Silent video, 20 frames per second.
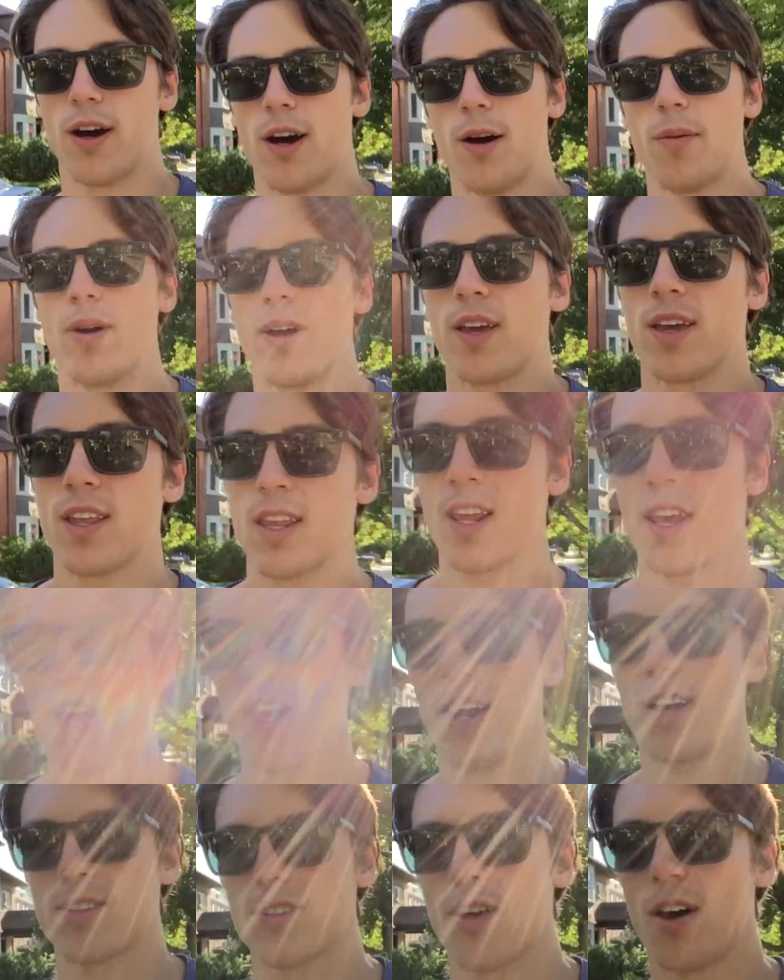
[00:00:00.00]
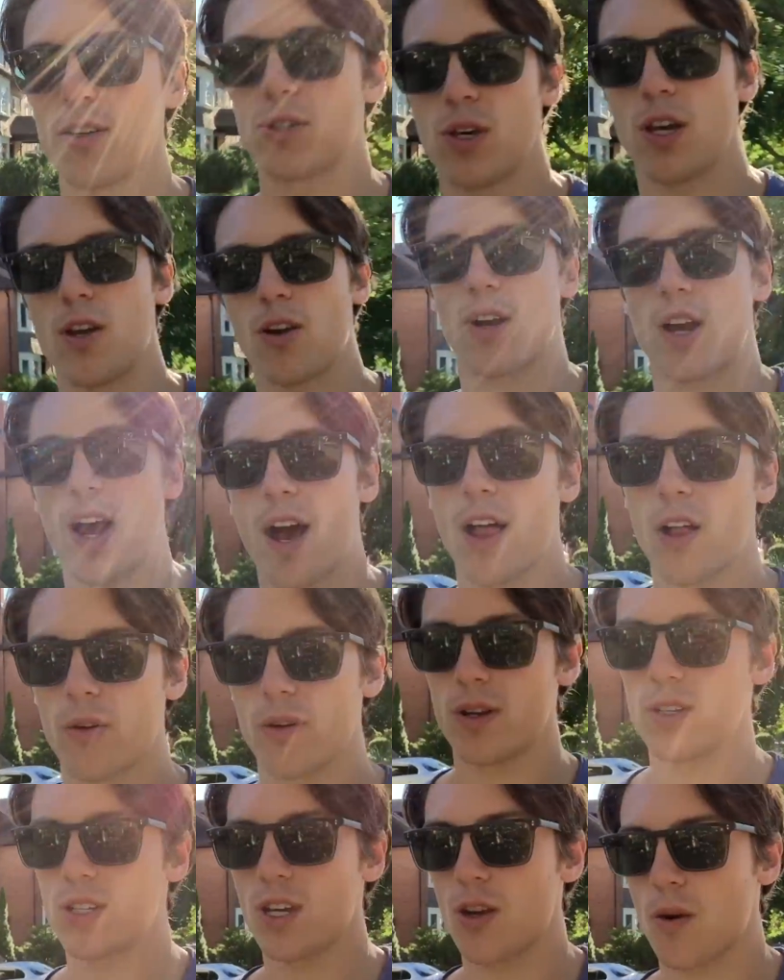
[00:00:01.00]
And as long as you hit your
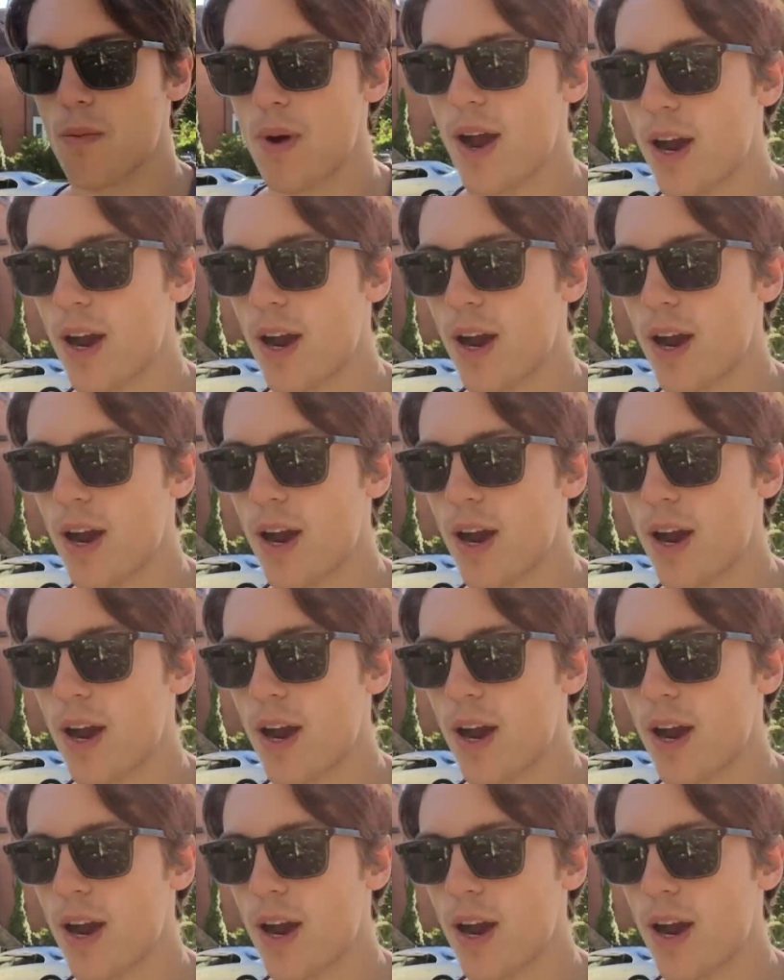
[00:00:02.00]
calories, hit your